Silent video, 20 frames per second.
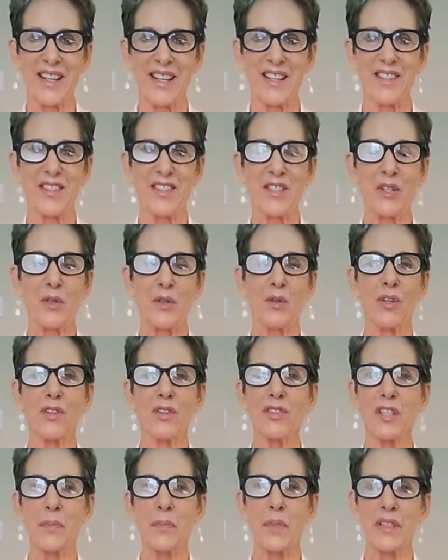So
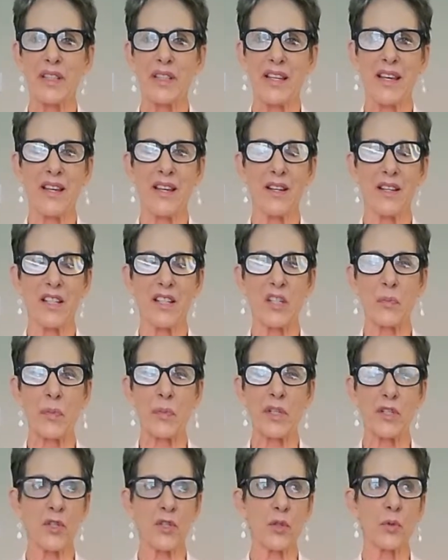ultimately, our
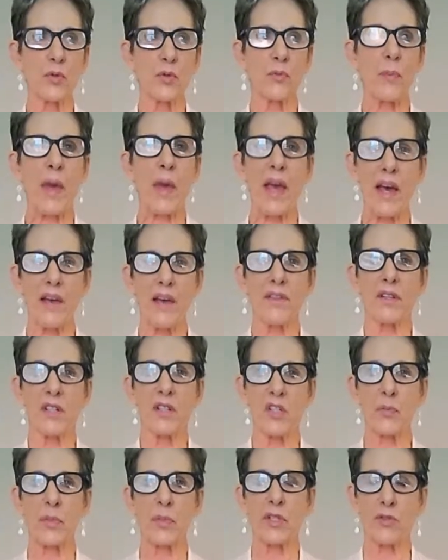spiritual path and
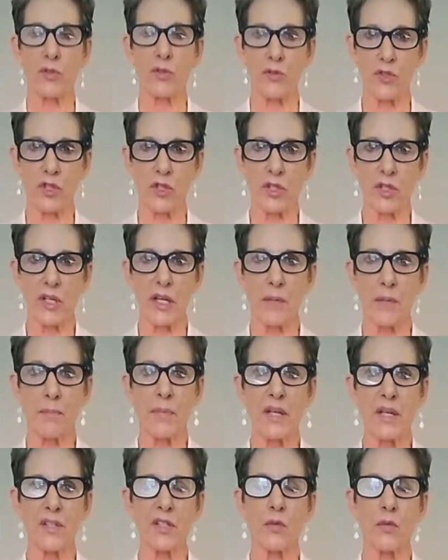our spiritual journey
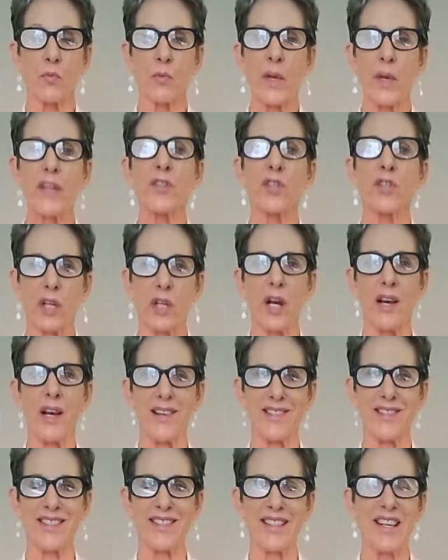must render
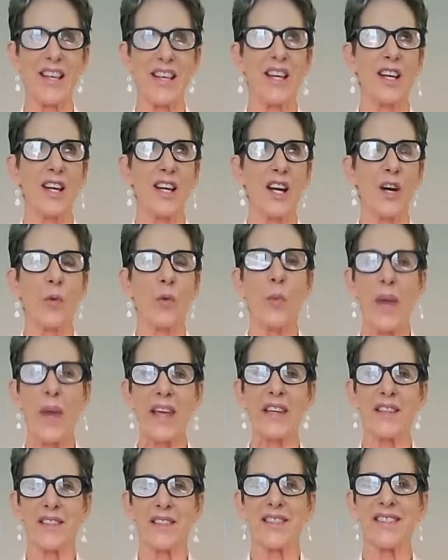us
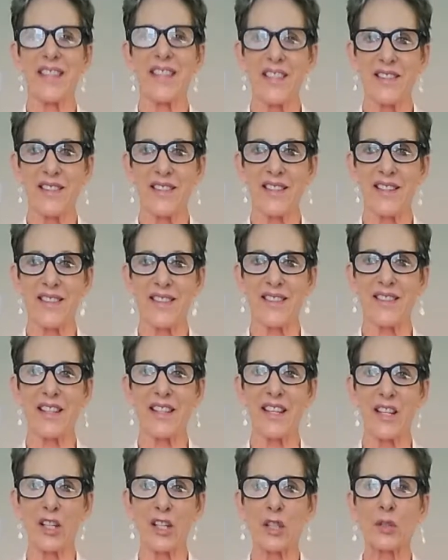awakened citizens
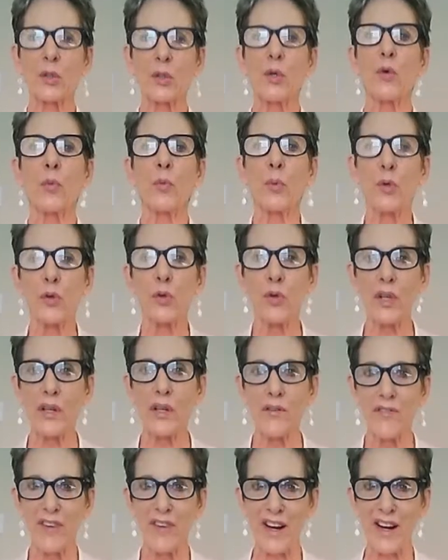in a global
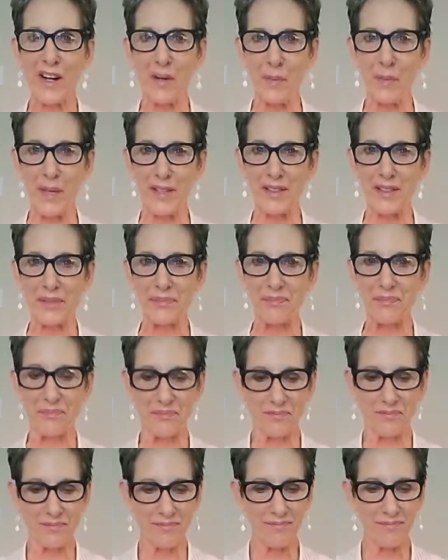environment.
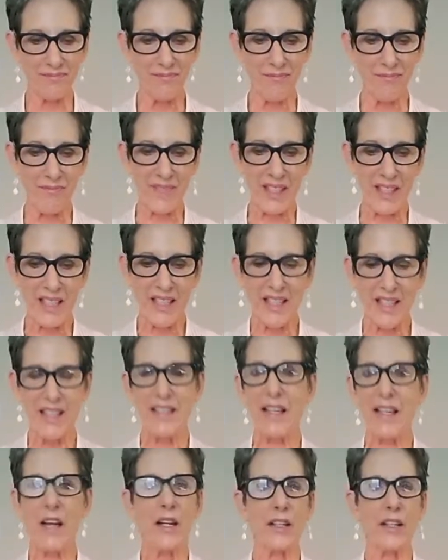
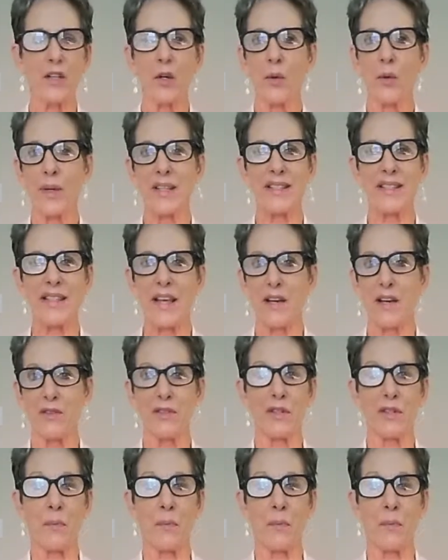Now, I know it sounds